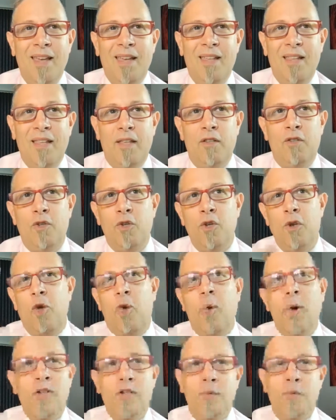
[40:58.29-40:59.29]
your
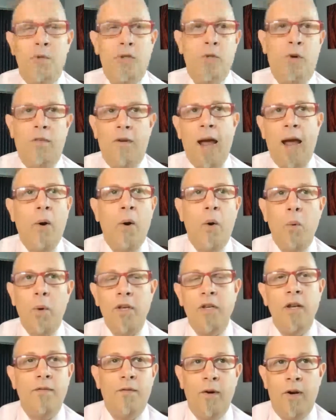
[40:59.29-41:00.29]
question was sort of, how are we
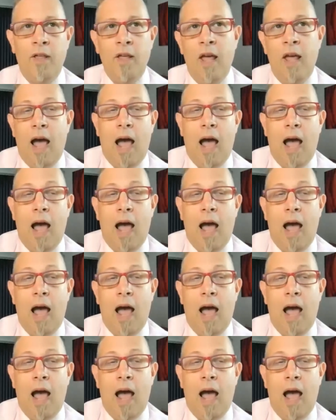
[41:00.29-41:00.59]
different?